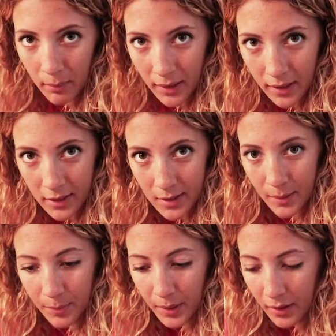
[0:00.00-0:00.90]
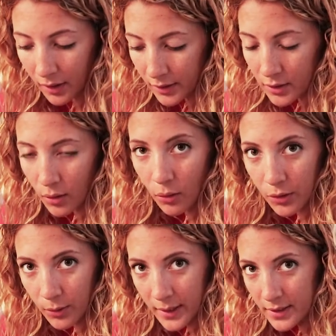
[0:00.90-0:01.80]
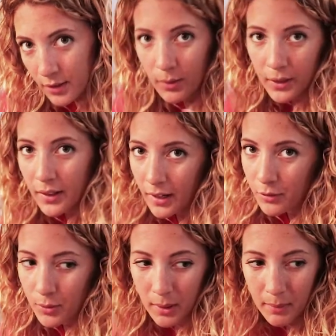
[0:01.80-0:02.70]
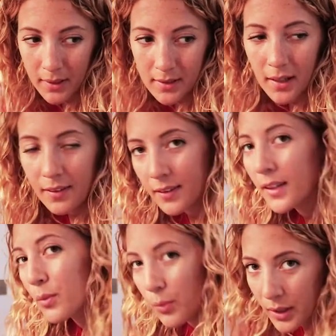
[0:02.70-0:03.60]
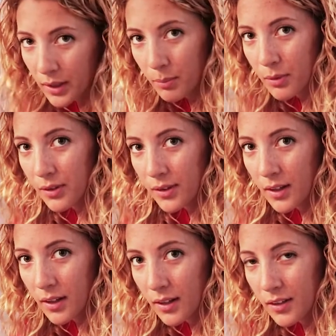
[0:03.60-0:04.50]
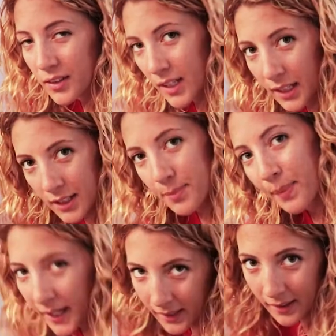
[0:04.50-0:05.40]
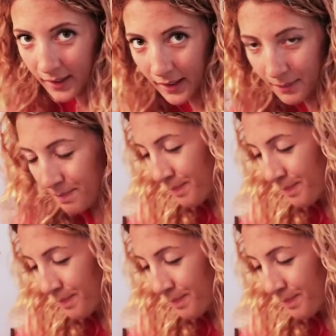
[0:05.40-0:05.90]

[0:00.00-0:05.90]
minutes because all the greens is only gonna have 20 minutes and then we're gonna put the chickens back in again.